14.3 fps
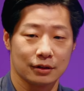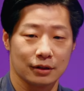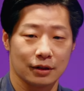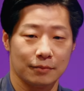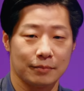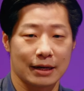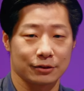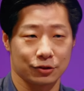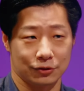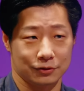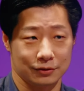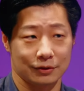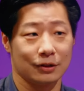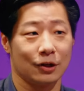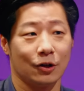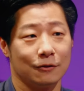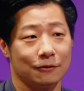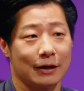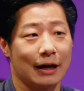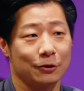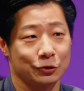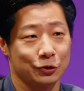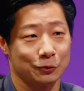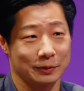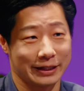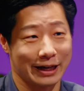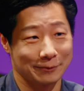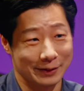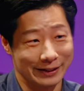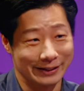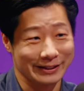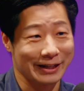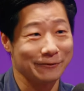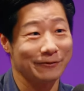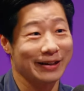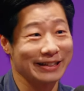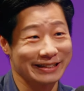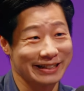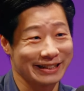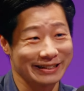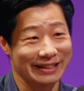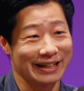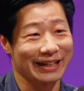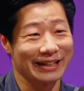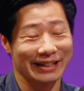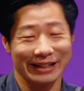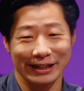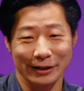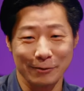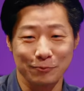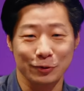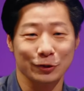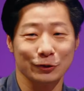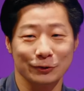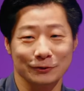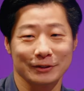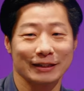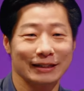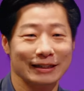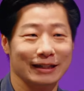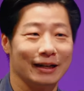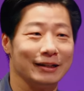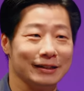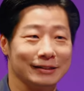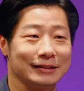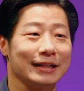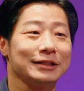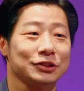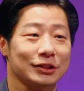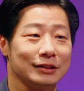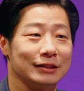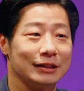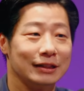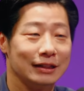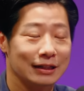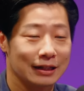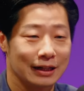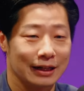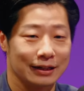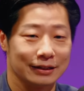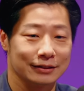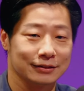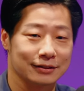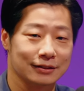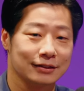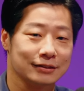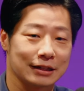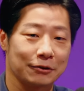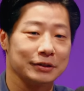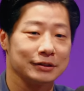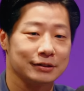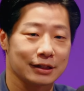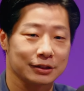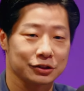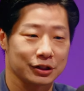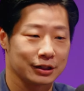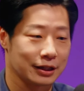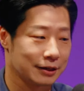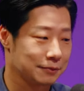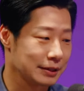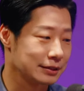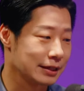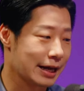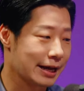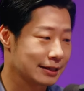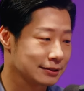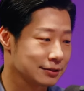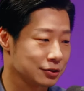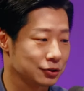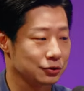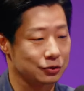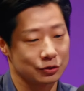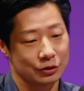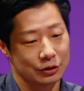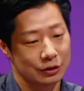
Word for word: a model of how to become an invented, uh, mm-hmm. improved section and the uh, Taiwanese section have been asked to